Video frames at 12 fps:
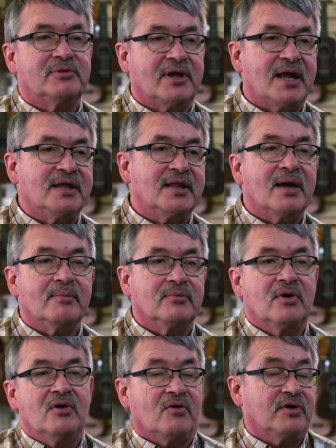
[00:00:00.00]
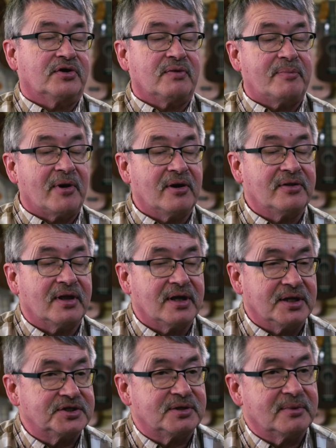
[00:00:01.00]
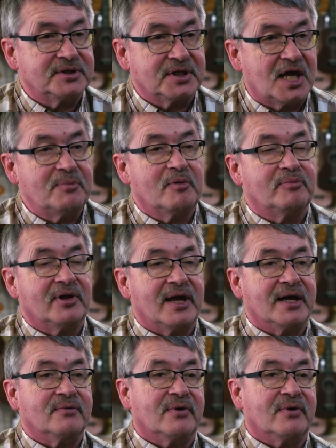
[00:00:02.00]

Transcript: playing them, or to repair the instruments and keep them playing,